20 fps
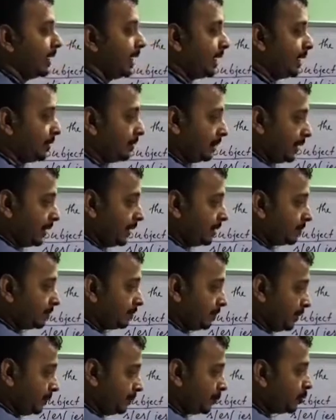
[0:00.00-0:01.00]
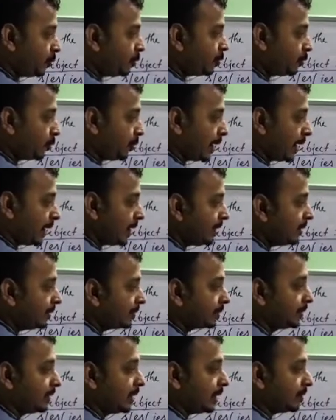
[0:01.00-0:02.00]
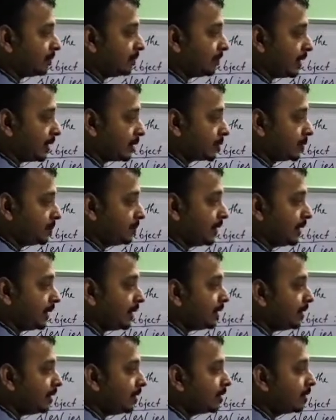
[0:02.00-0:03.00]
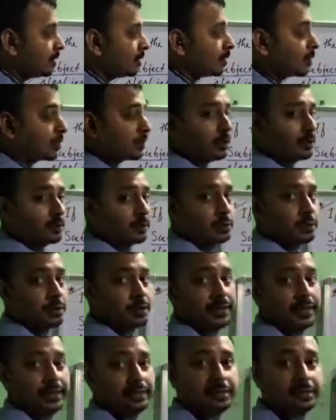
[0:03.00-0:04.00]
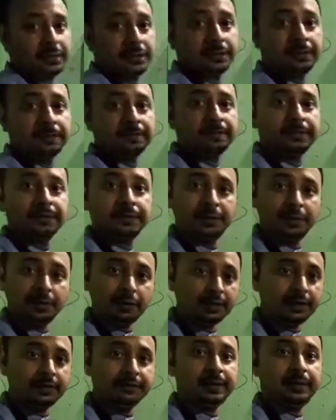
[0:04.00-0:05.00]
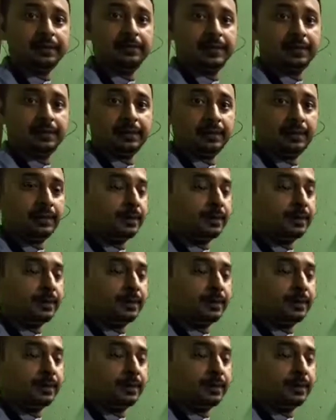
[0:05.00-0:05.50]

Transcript: and before Y there must be a consonant, not a vowel.